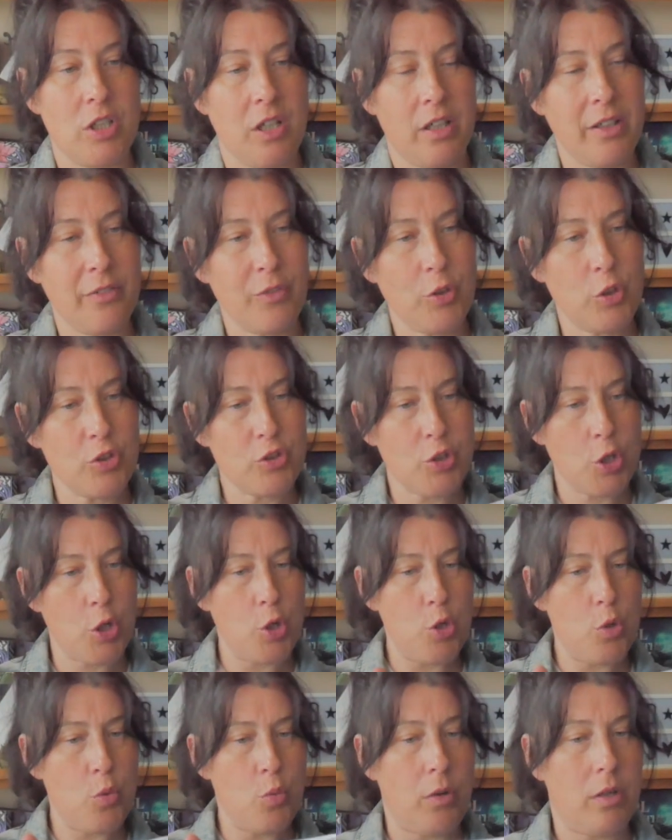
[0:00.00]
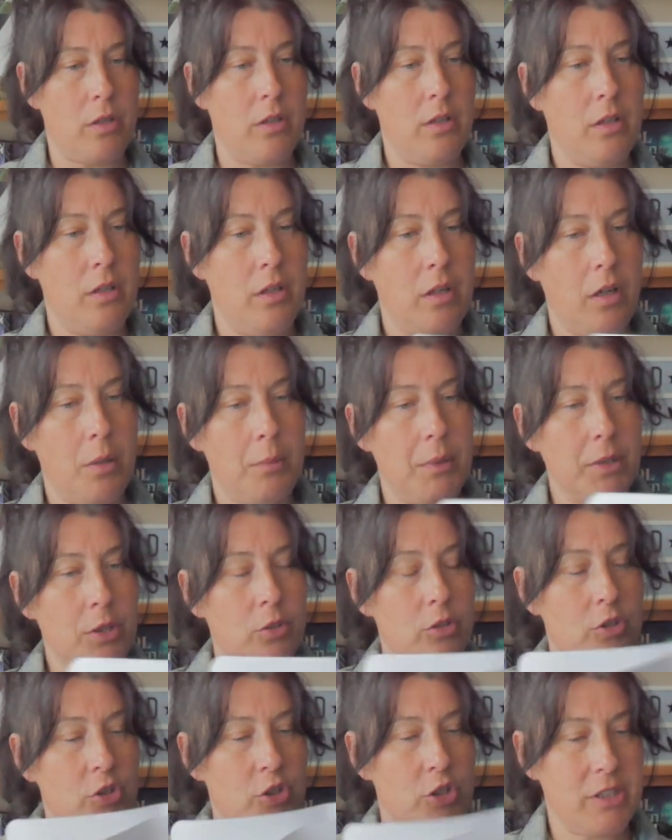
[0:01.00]
And I've got two. Oh my
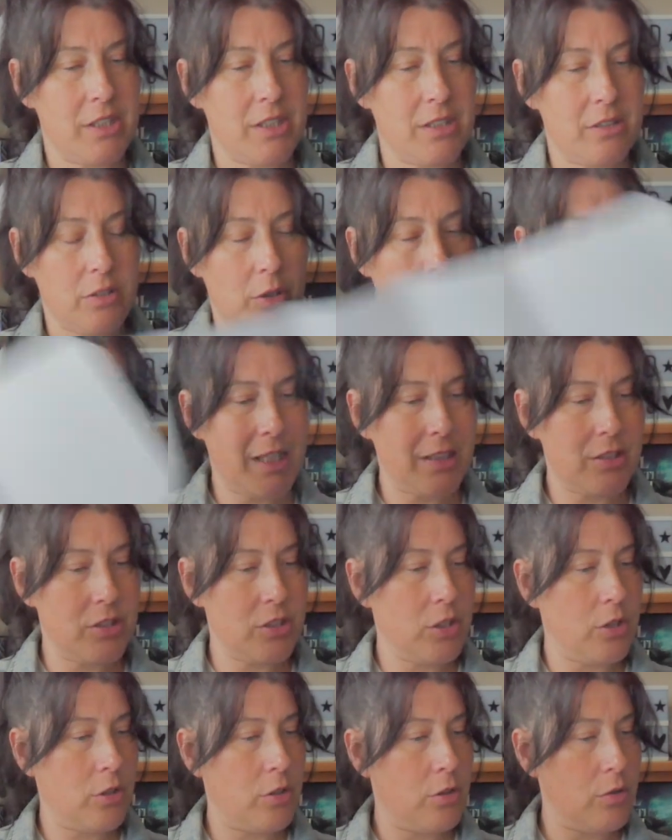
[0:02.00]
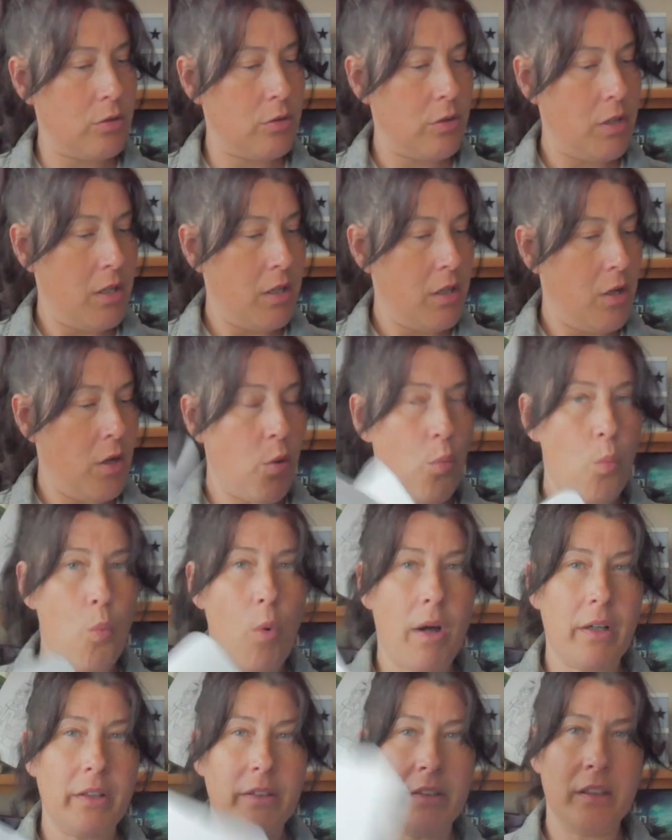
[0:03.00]
gosh, I didn't know I had two.
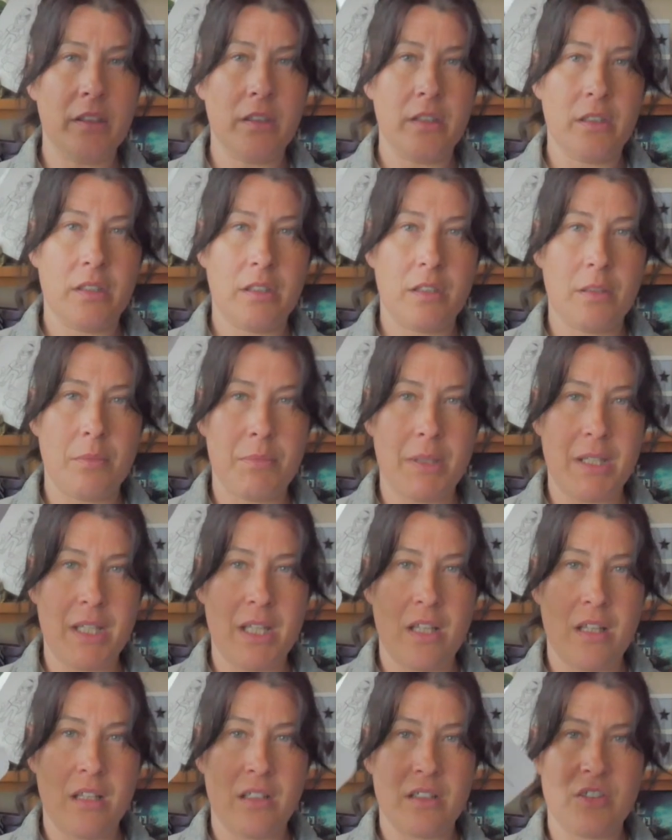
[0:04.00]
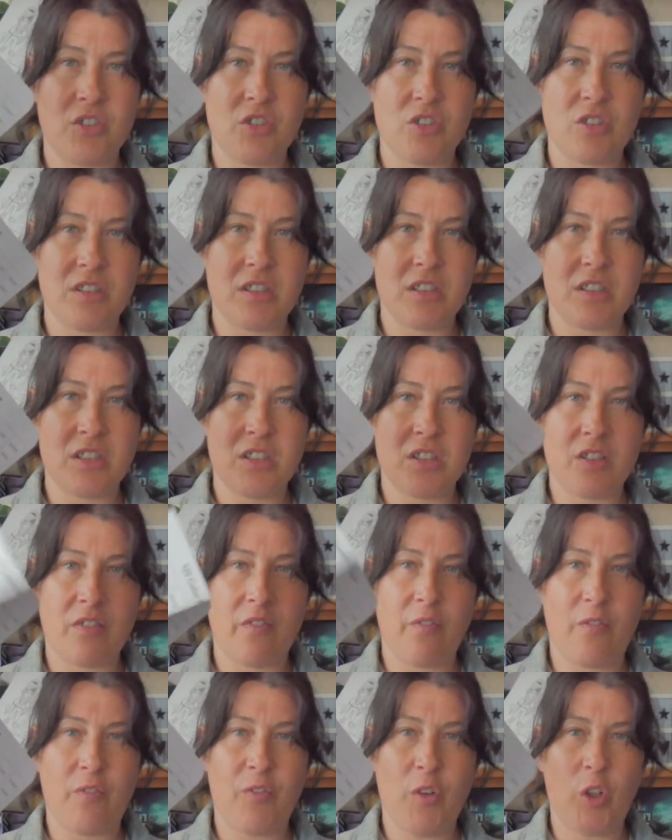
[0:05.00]
One can be
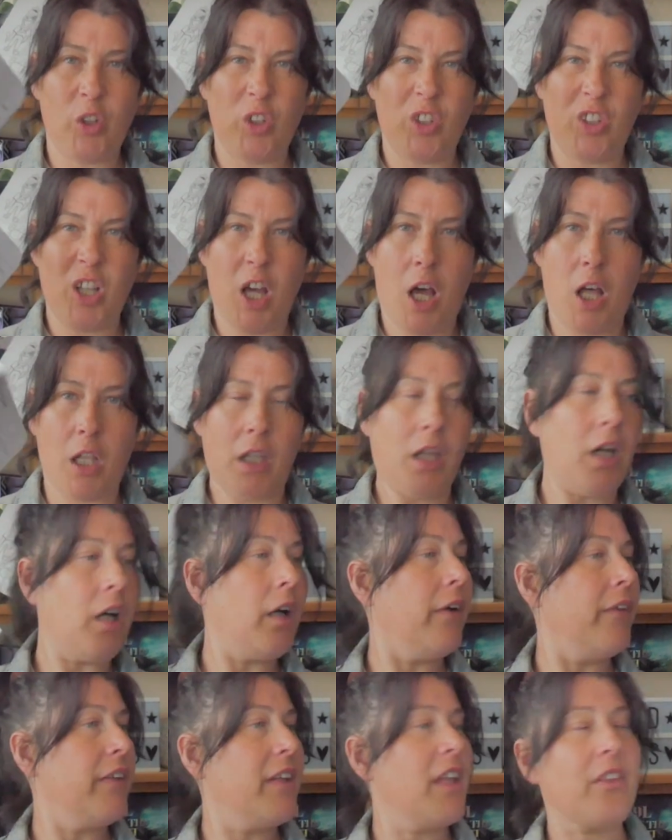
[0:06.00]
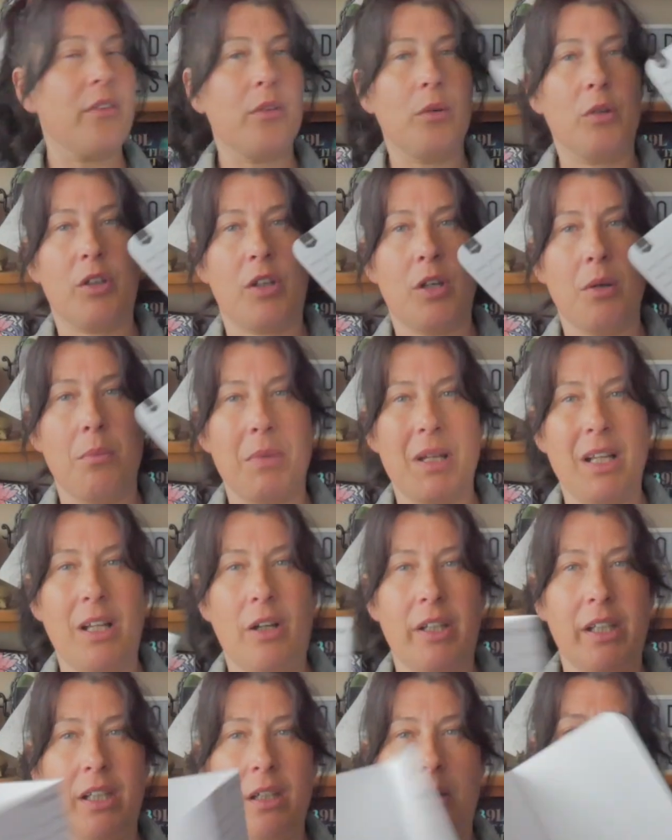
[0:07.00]
full colour and the other can be
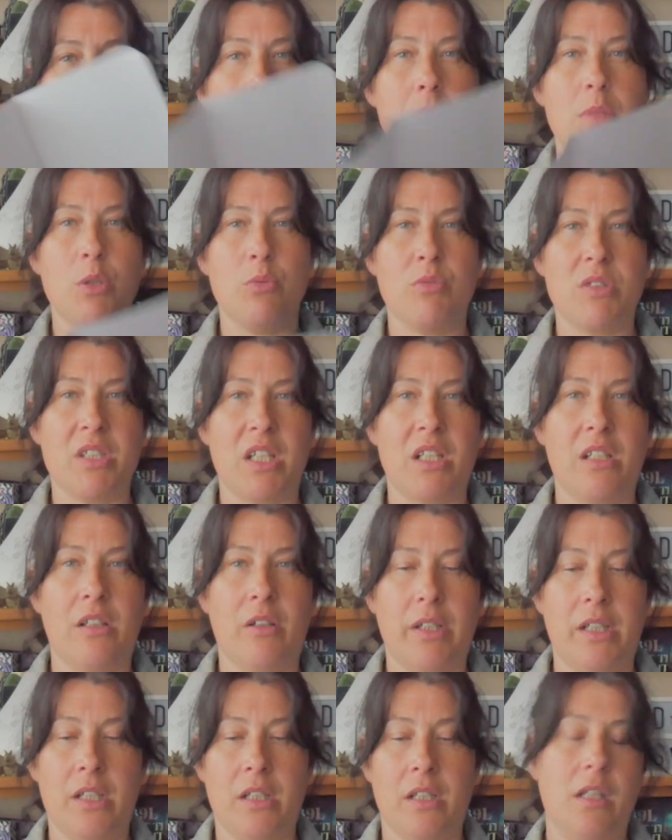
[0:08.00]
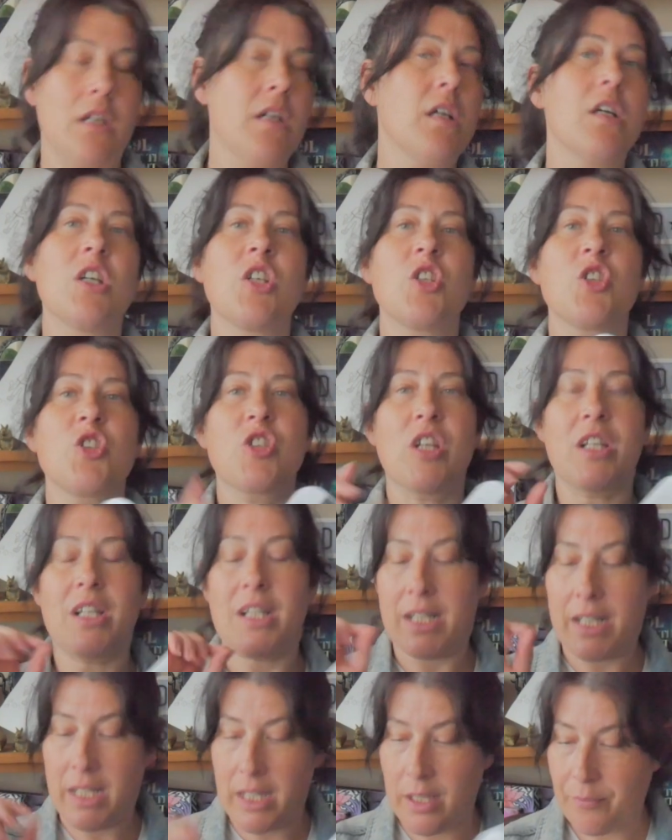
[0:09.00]
like muted, like
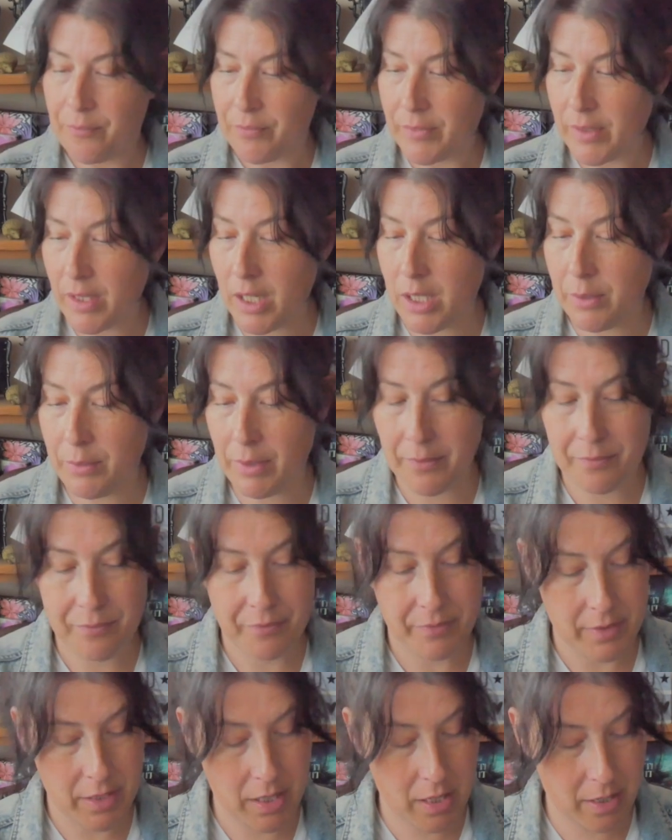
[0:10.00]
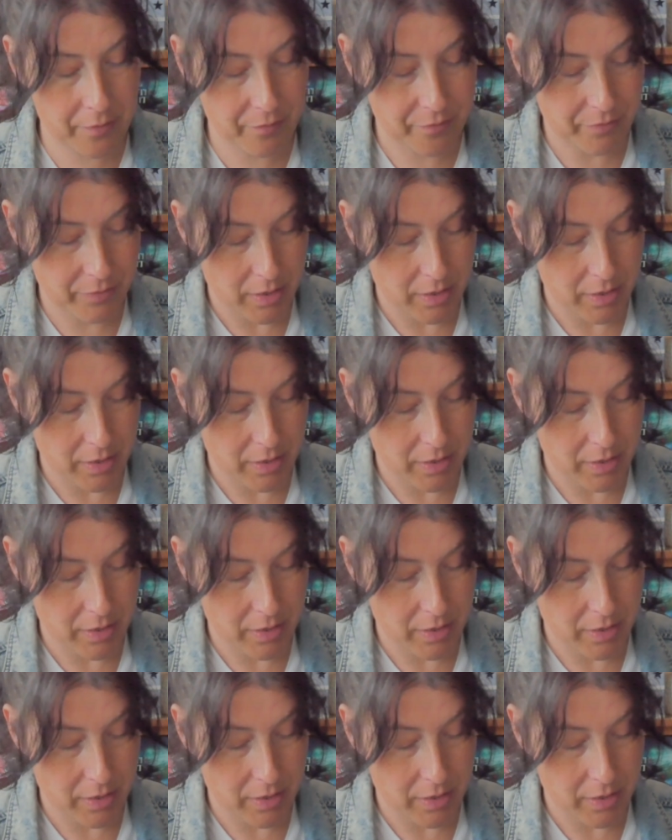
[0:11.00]
gently. Anyway, yeah.